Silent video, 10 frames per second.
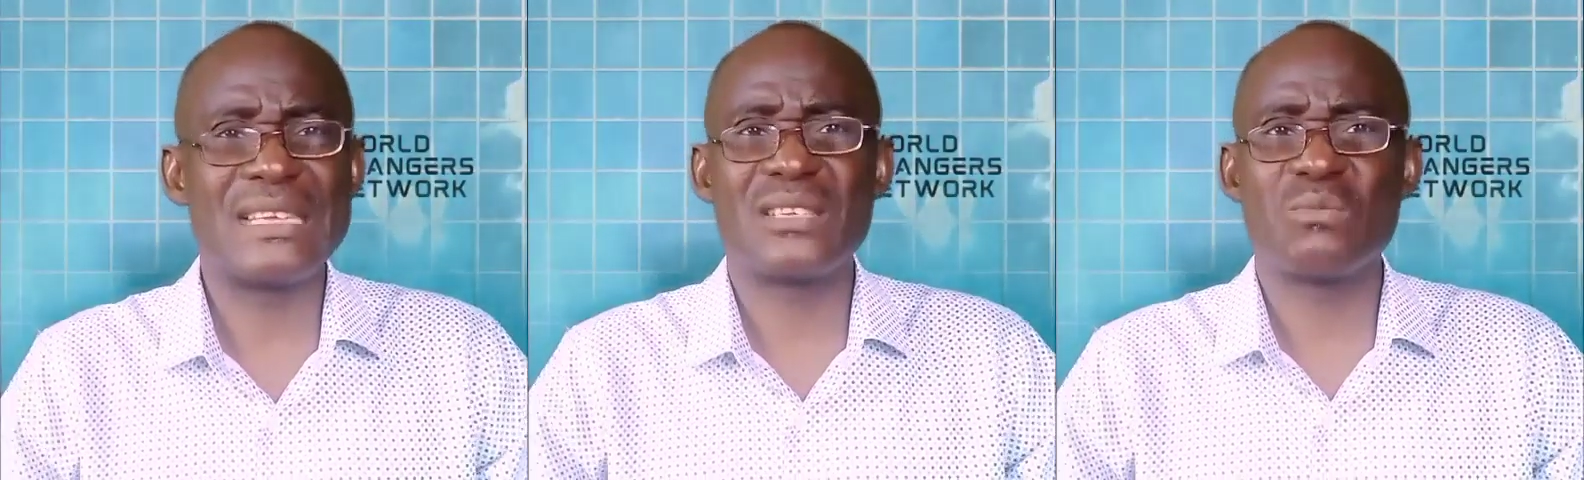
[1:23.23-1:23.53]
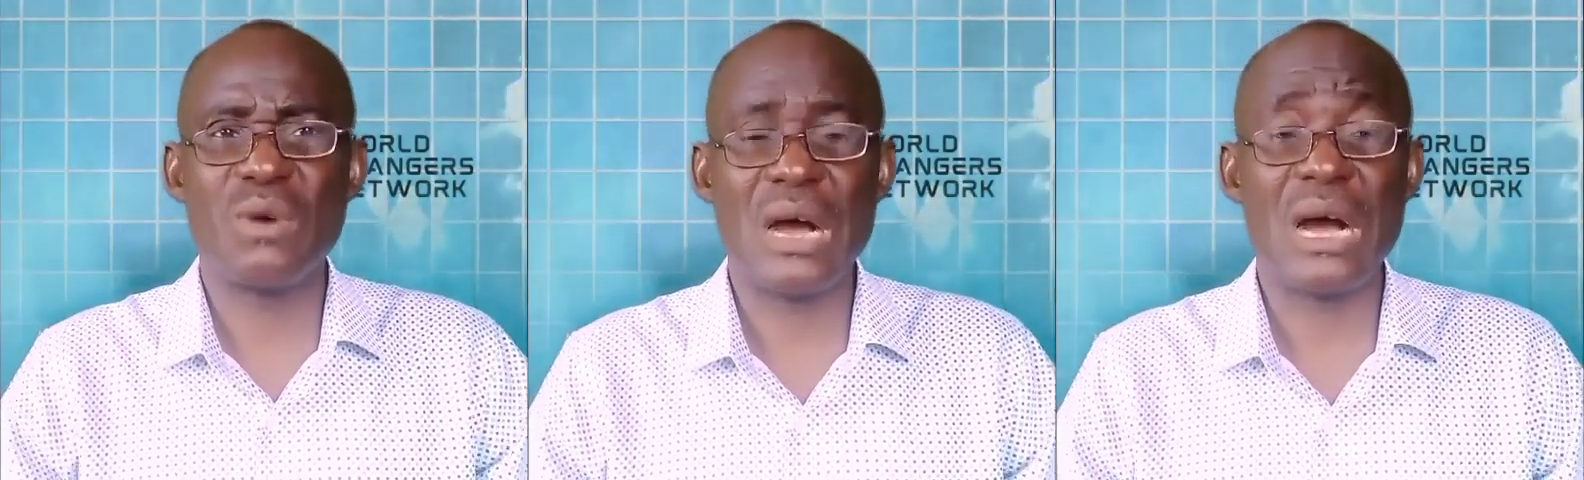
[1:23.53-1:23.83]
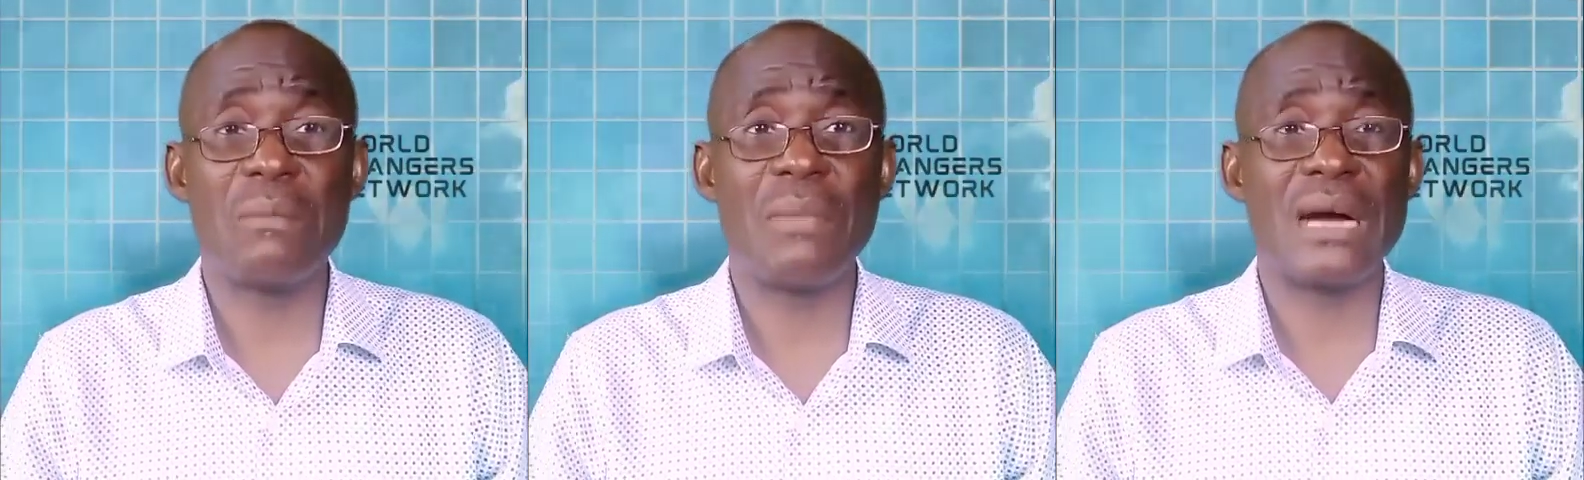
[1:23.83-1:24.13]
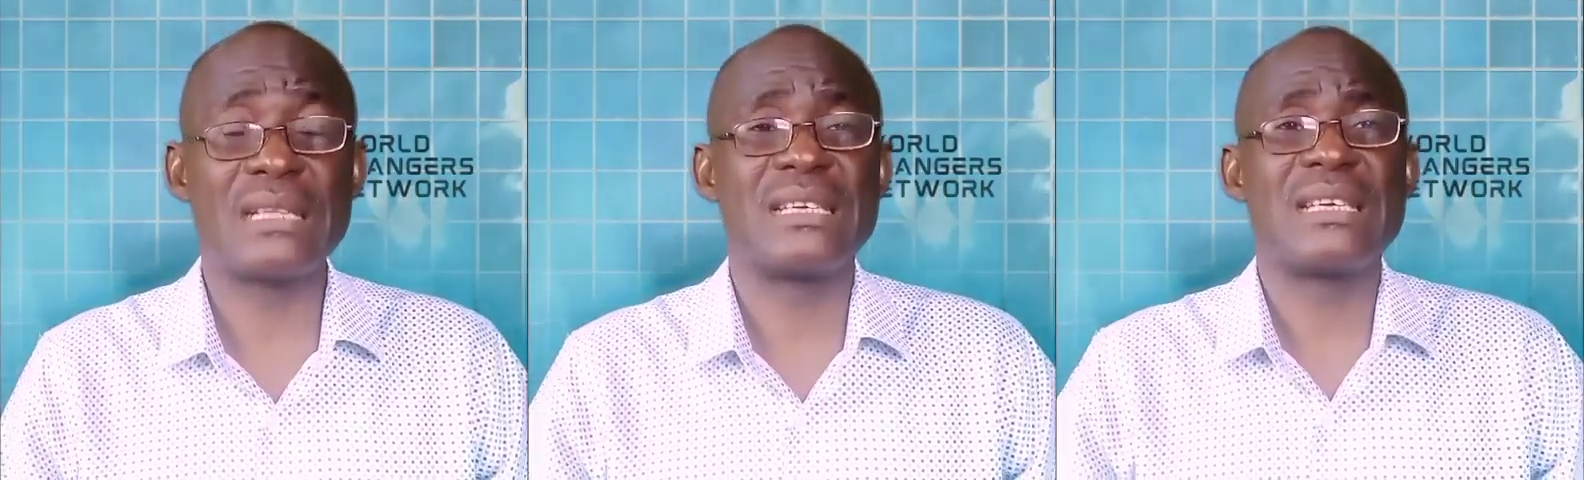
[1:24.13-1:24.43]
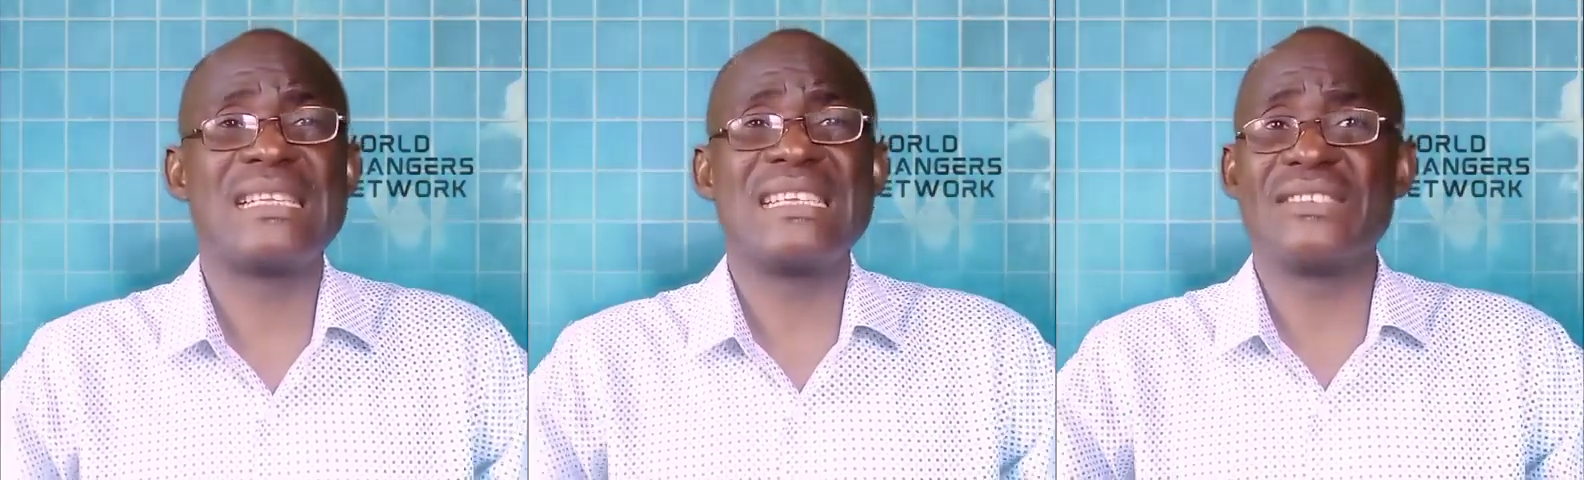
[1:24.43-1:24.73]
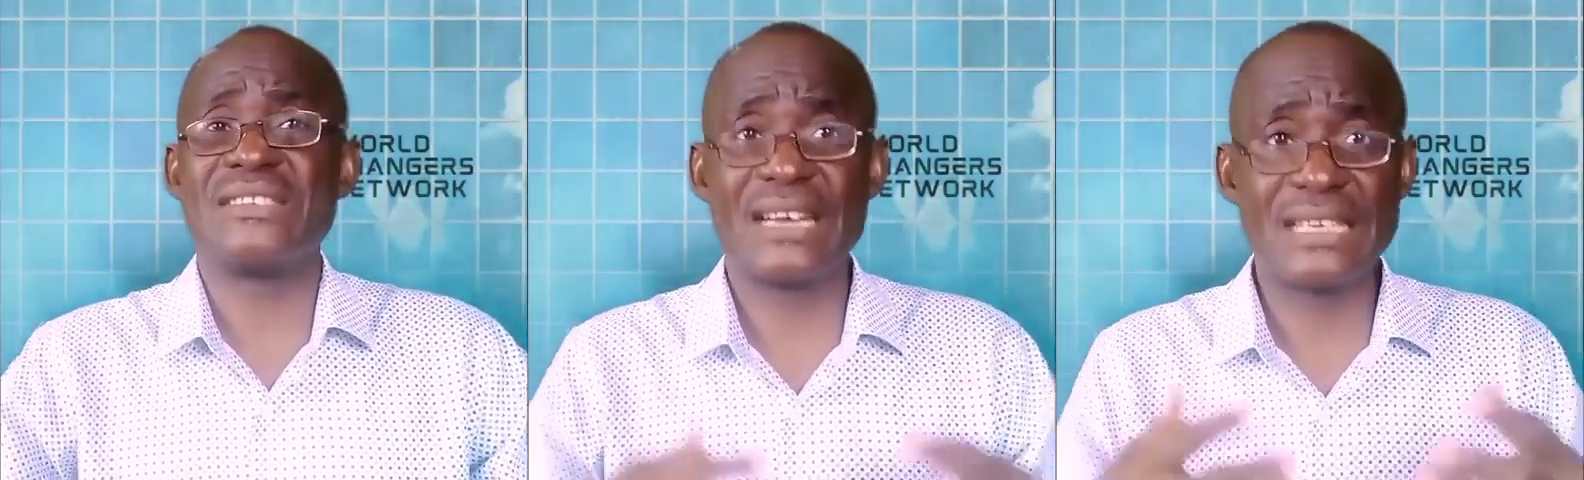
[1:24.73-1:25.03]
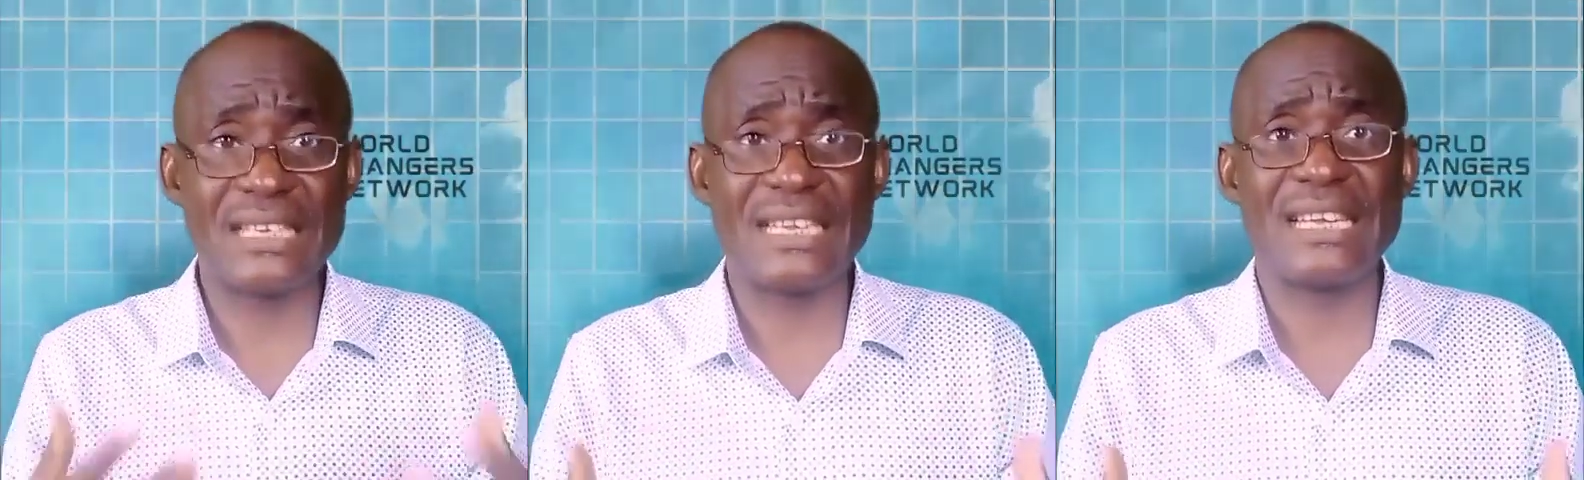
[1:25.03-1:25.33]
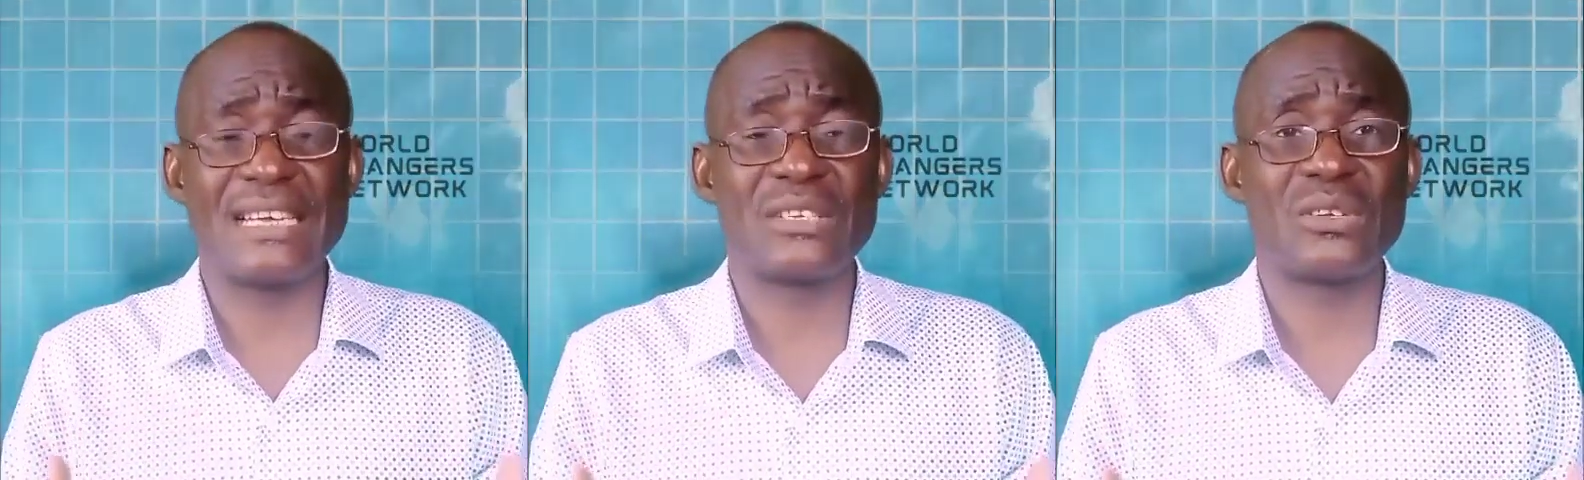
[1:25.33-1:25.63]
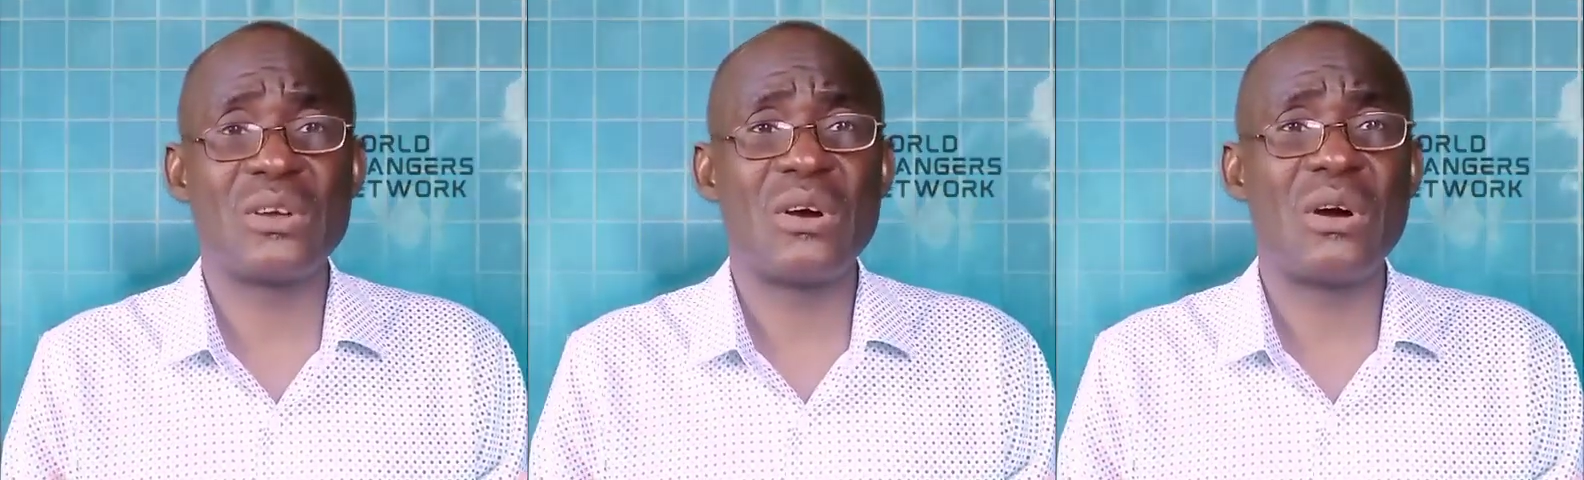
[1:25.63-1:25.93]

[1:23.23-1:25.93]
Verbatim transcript: It's more about the resilience